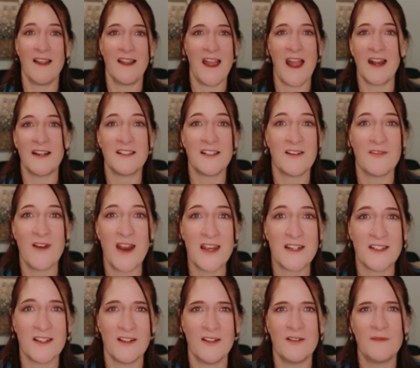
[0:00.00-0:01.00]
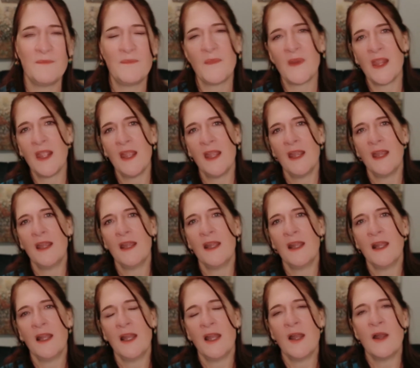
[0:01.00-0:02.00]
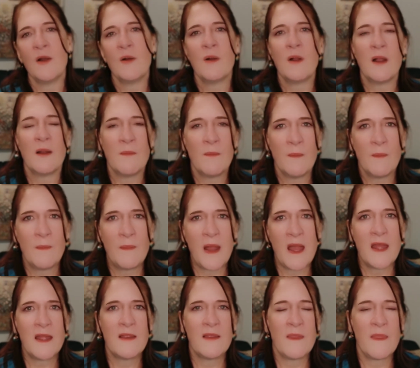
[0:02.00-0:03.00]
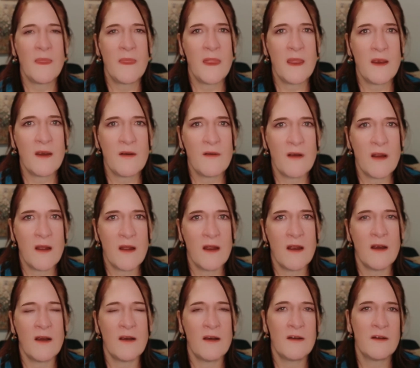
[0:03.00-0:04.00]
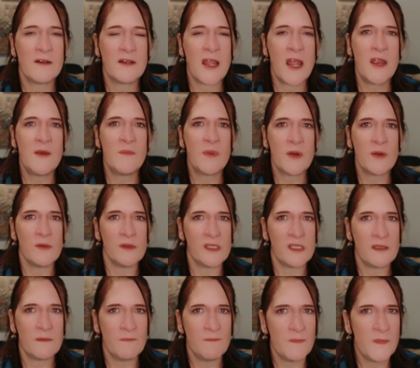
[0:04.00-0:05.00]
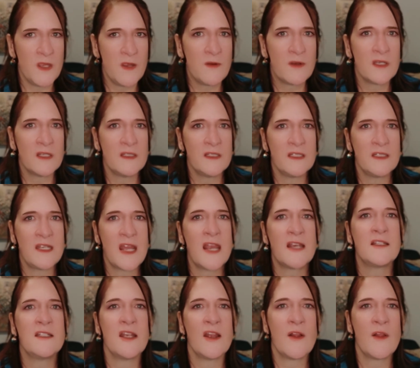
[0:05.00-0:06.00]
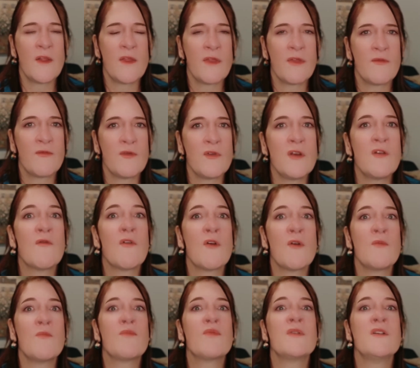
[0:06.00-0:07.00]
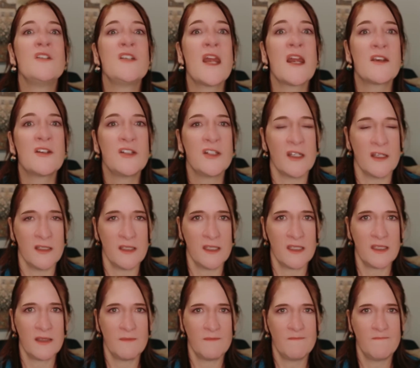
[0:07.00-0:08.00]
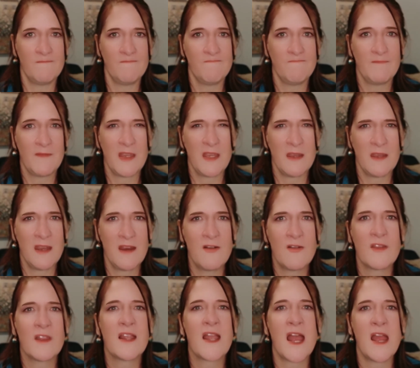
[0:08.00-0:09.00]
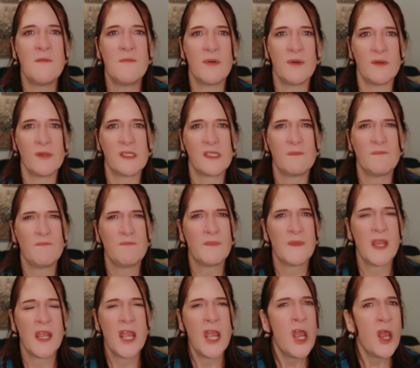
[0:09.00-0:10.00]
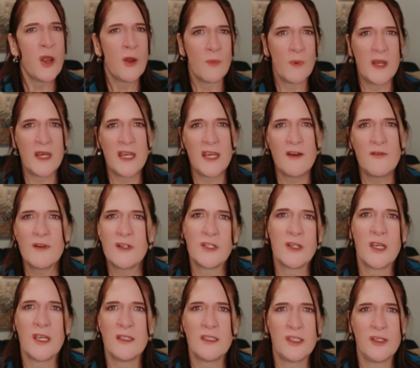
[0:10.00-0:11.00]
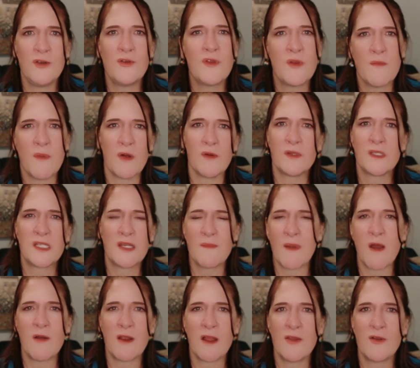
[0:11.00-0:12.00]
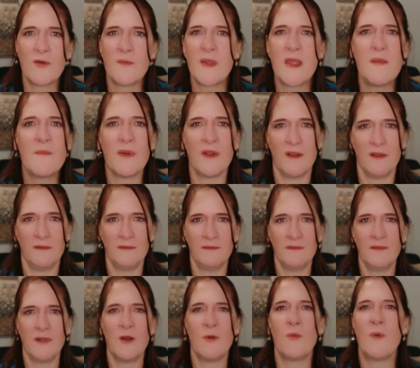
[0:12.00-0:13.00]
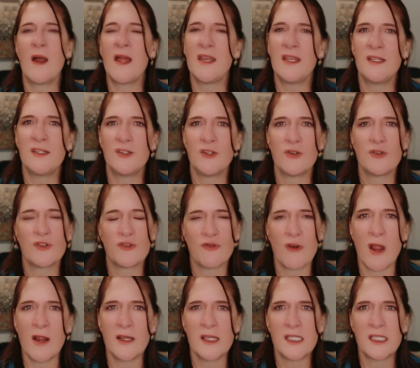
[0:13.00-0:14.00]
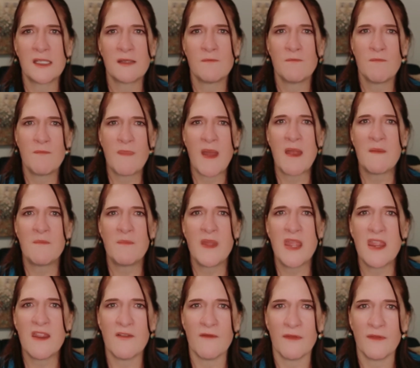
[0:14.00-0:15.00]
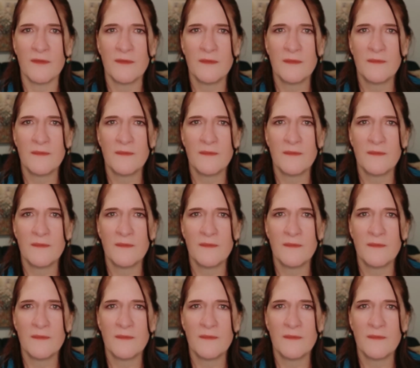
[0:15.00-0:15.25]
acting irrational. But there are guideposts. You can detect it through your own projections. Here are the guideposts. What irritates you the most about other people? What is your strongest pet peeve